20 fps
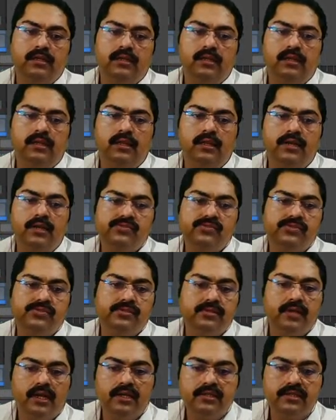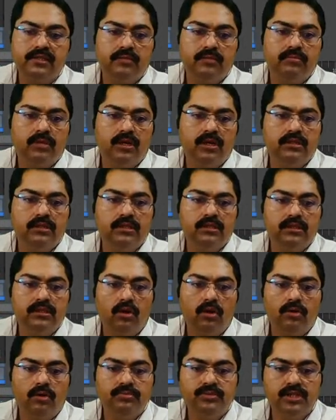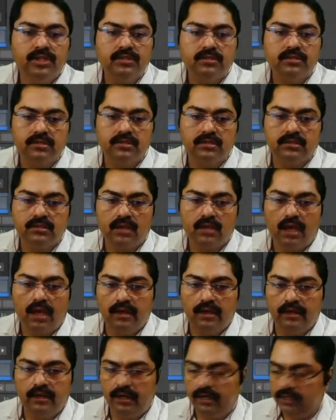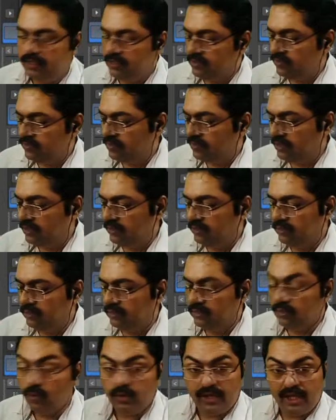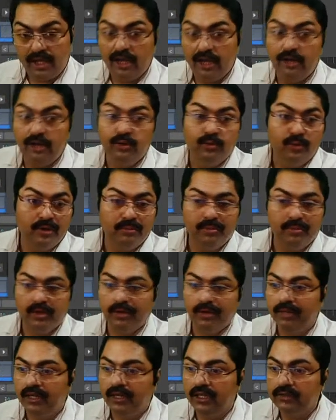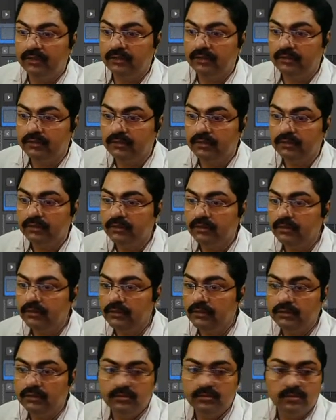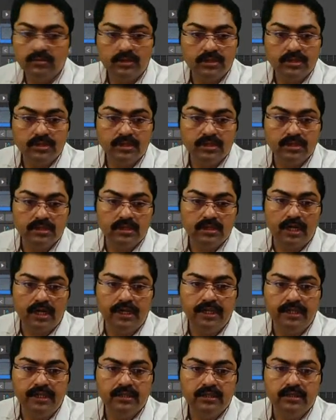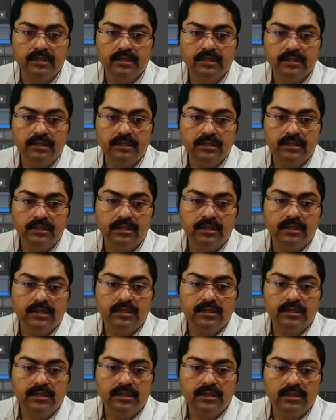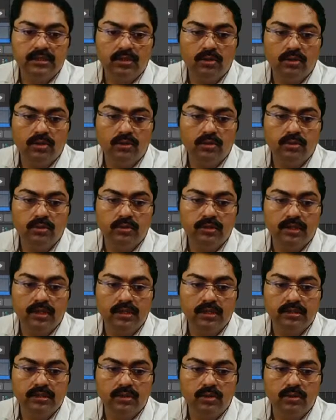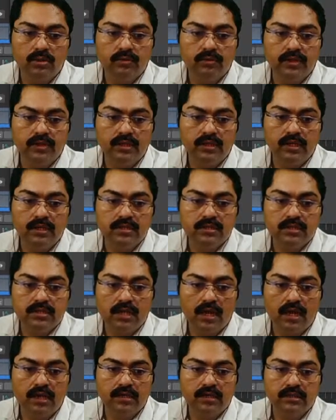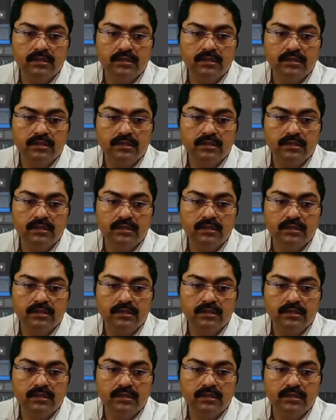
let's check some other objects. I'll delete this one. Okay, I'll do one pyramid here. What is this? Edit. So we can go with this, and